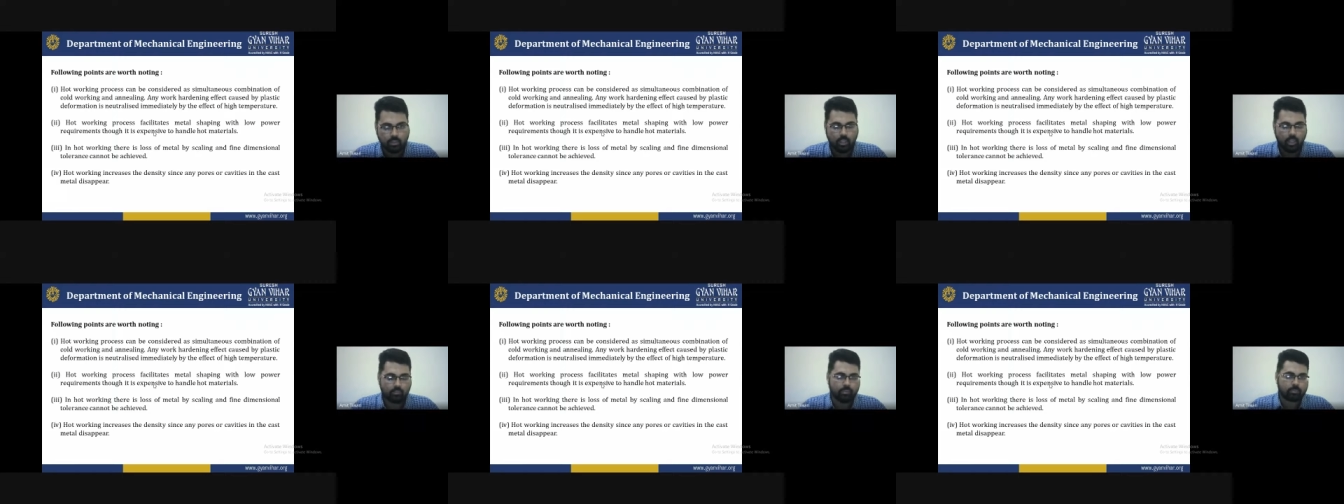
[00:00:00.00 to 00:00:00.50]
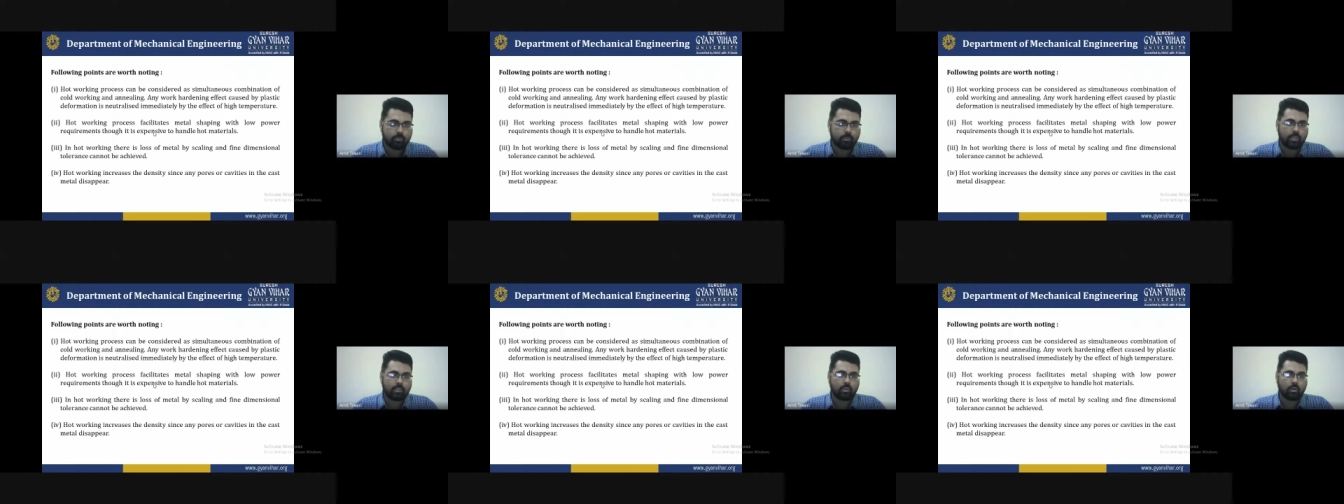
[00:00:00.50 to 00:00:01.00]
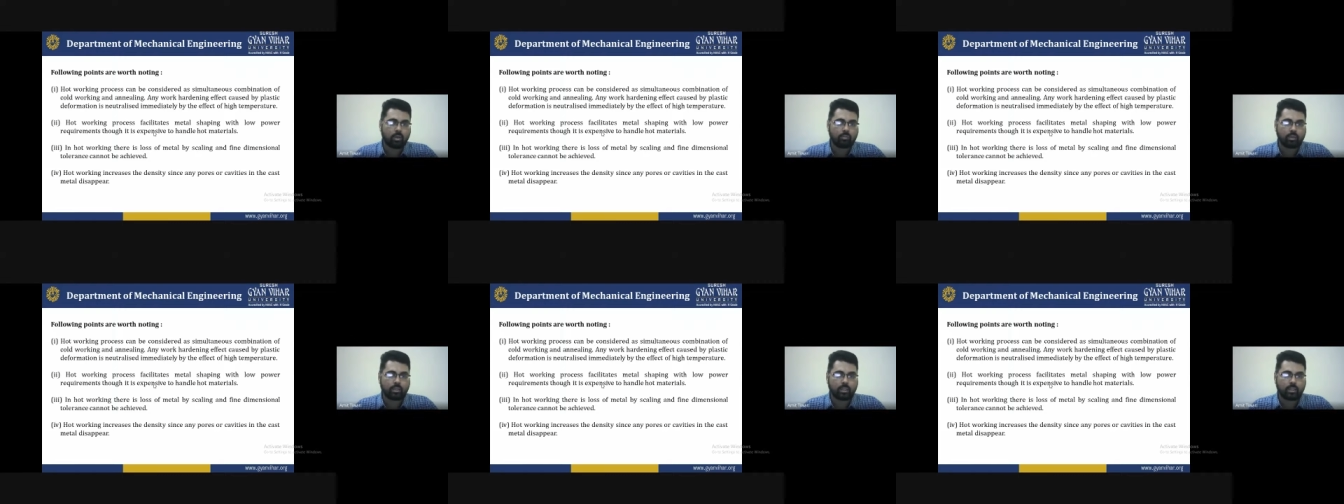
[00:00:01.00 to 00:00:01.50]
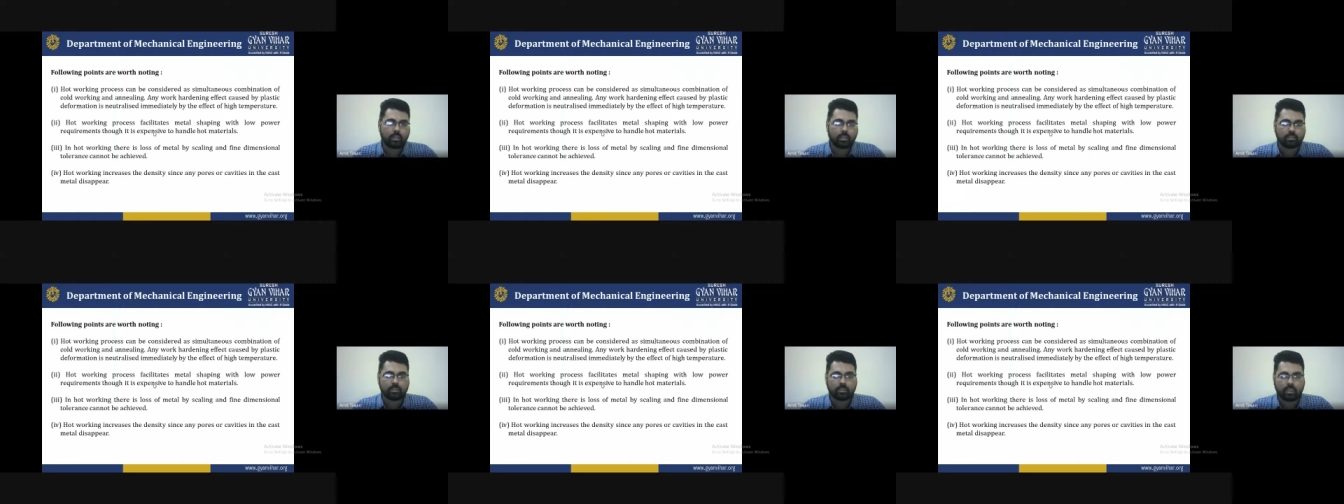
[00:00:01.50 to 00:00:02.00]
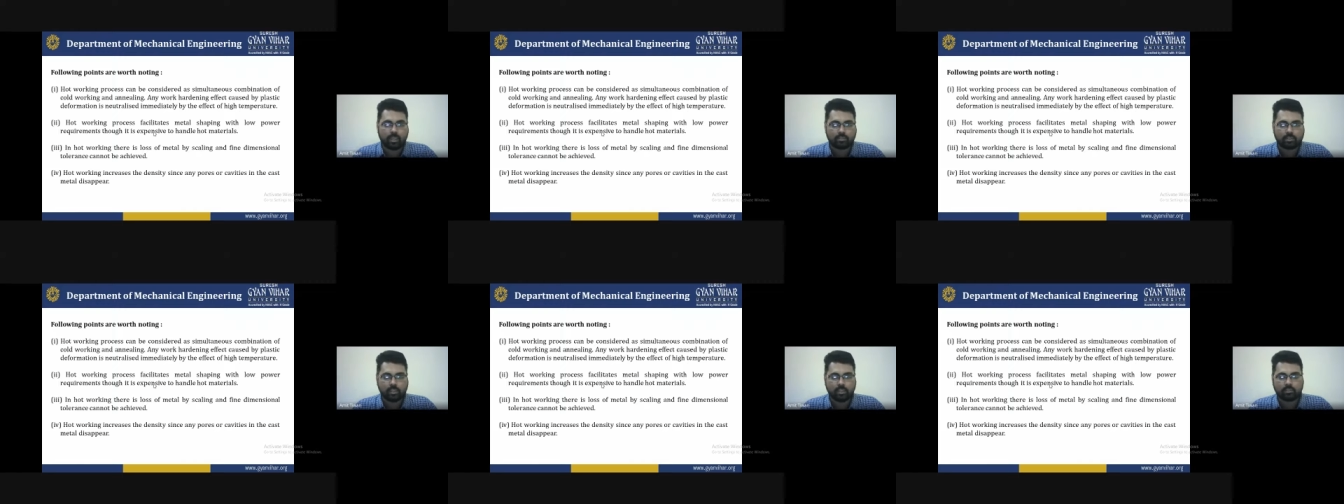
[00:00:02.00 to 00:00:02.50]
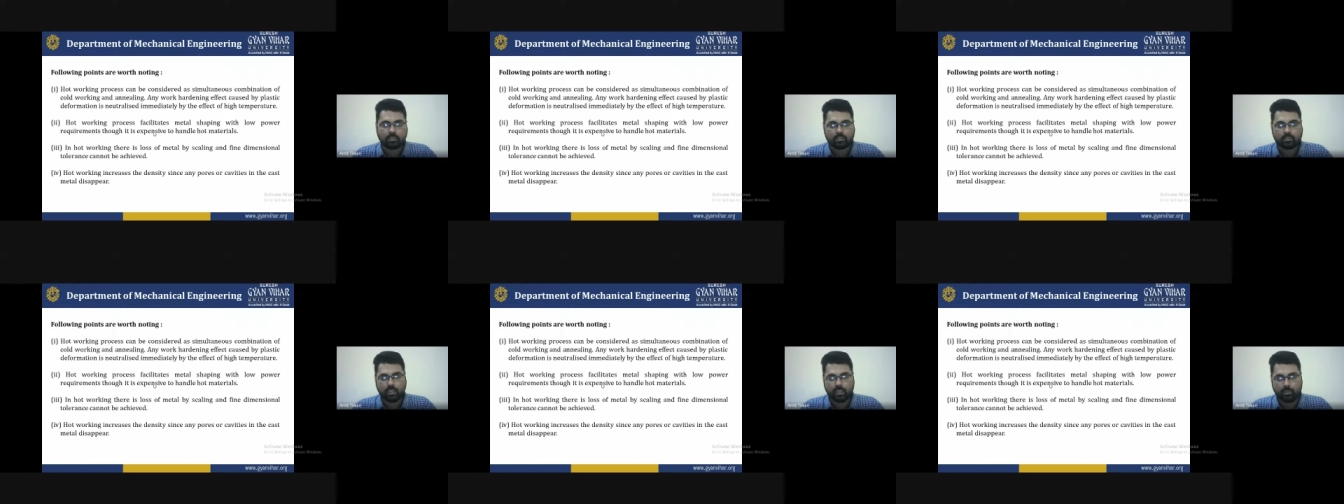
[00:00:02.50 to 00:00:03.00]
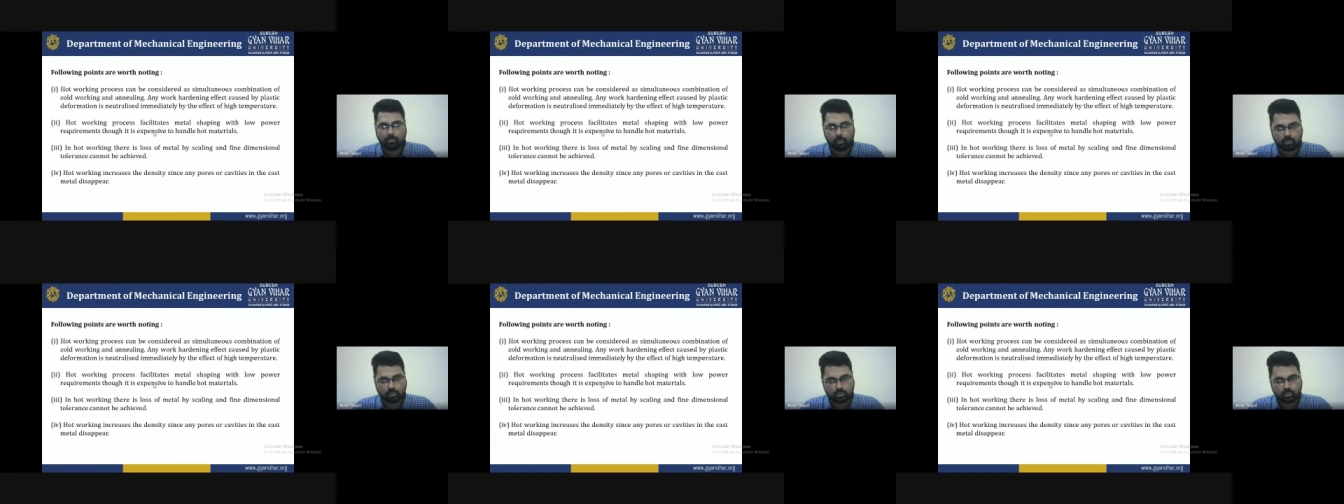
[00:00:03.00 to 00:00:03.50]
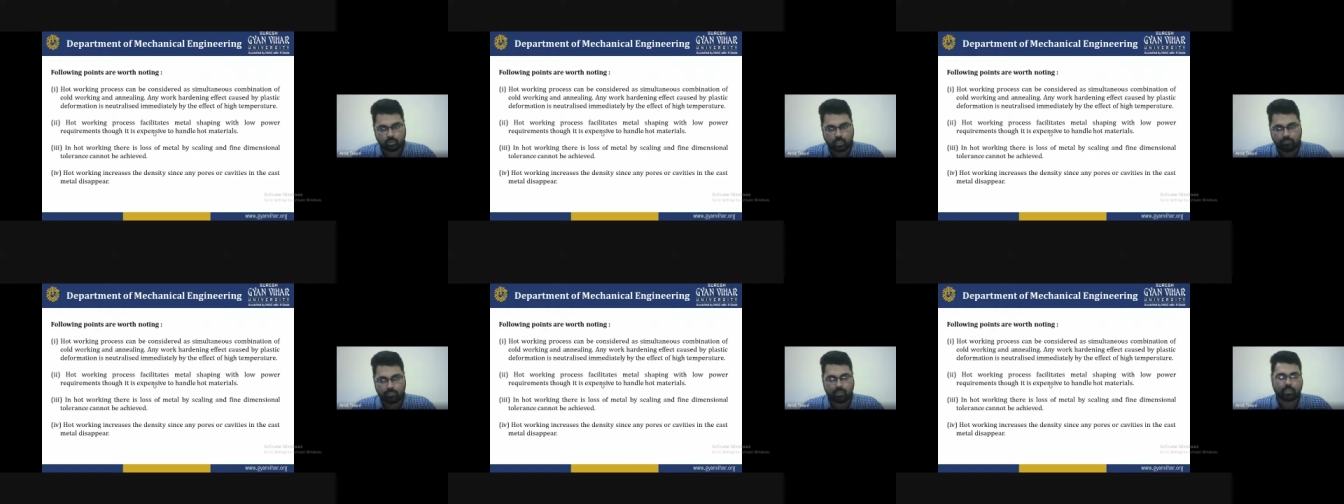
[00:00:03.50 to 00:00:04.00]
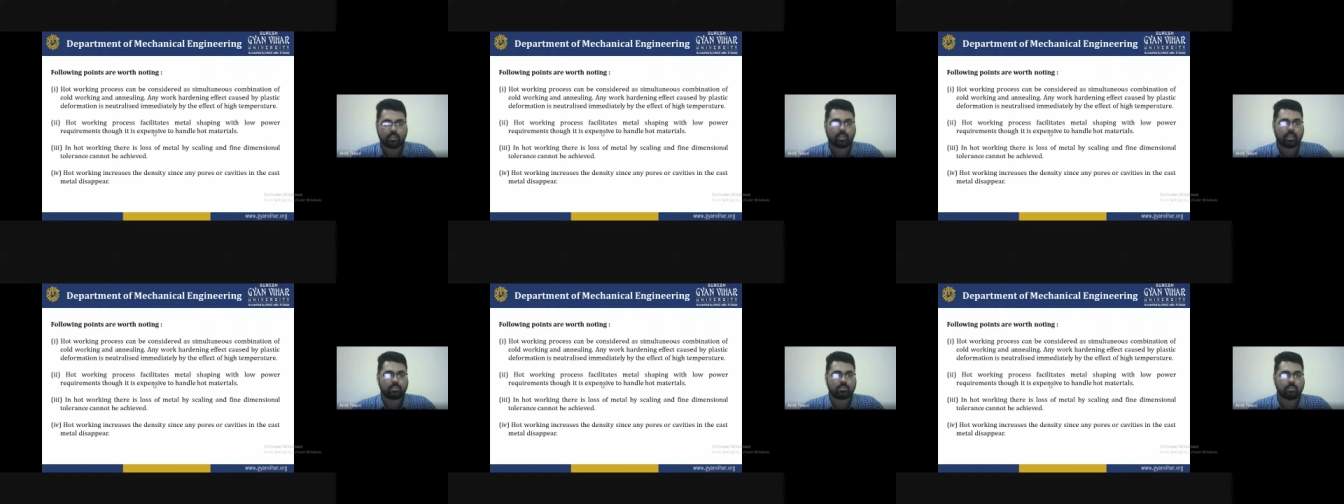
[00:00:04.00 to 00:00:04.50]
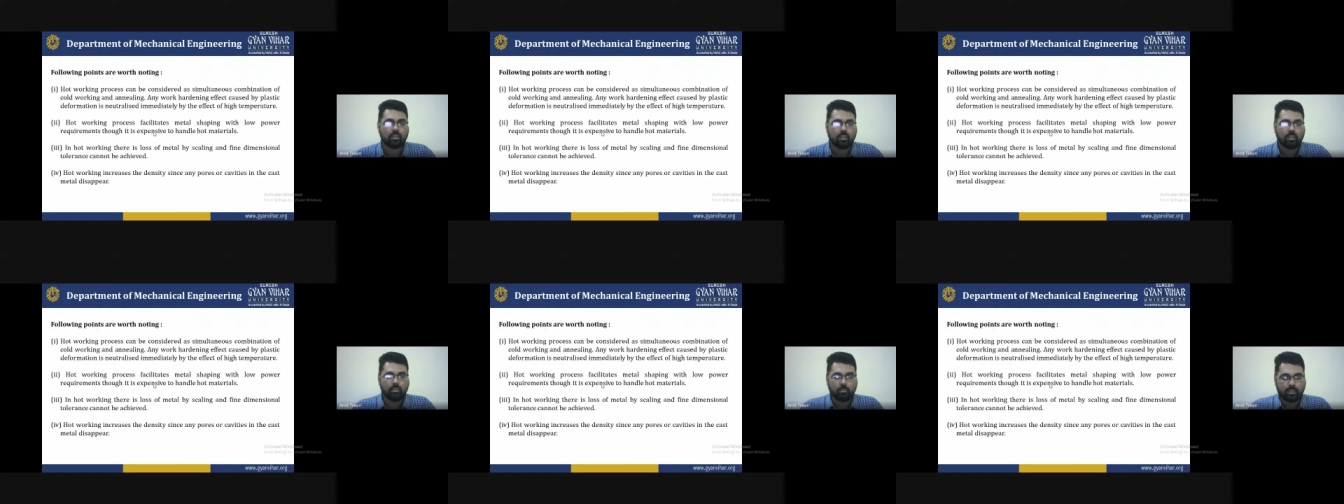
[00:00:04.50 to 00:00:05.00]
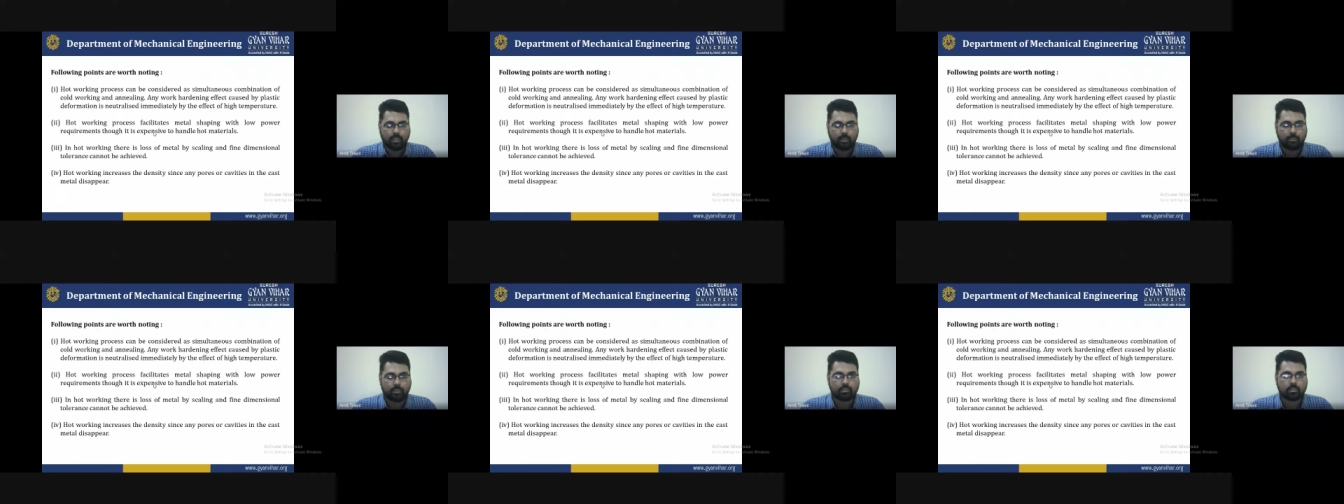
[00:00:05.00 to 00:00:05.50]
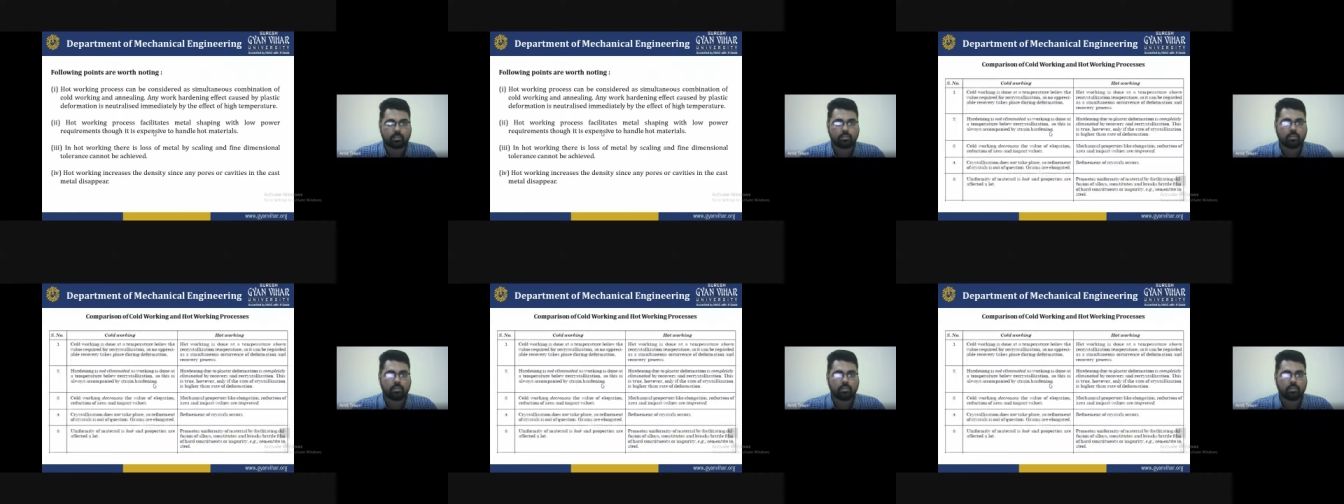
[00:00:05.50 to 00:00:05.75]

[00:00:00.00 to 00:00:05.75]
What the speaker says: And fifth one, that is a hot working, increasing the density since any processes of cavity in the cast metal appearances.